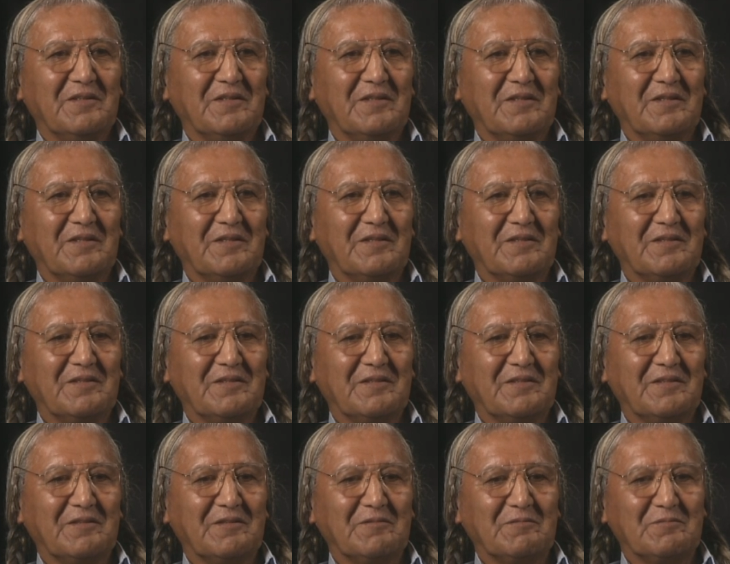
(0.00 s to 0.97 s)
And
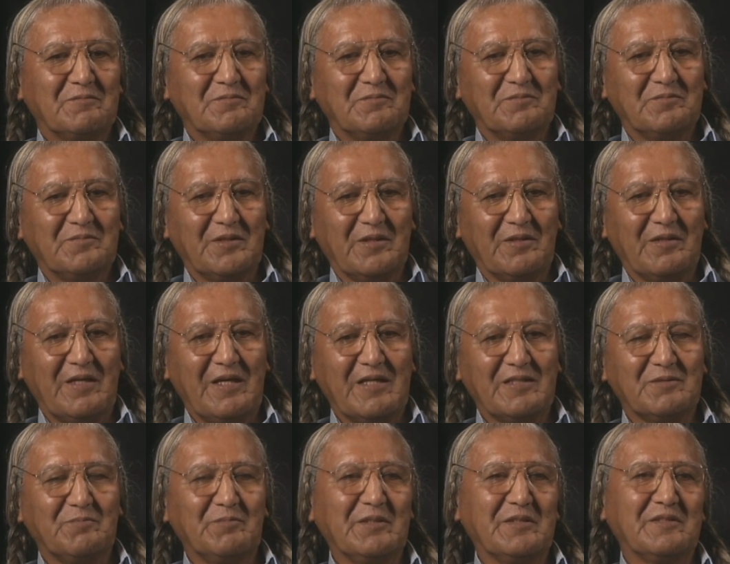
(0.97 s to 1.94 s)
there
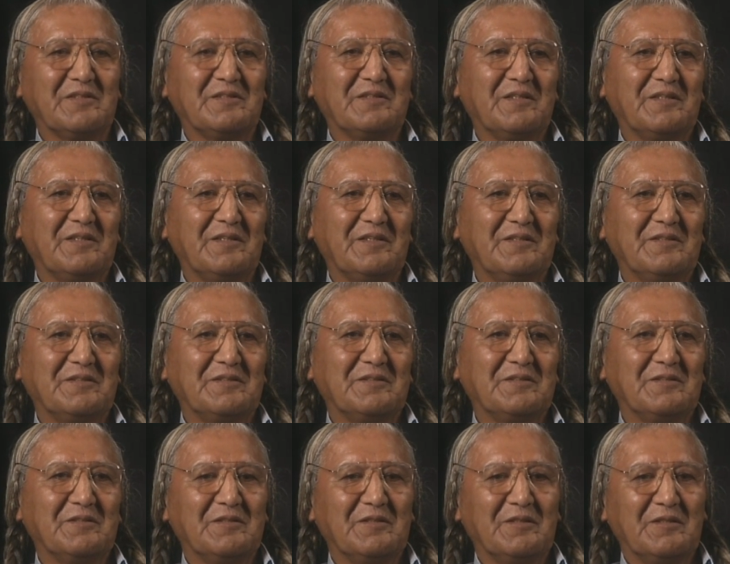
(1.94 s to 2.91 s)
has been studies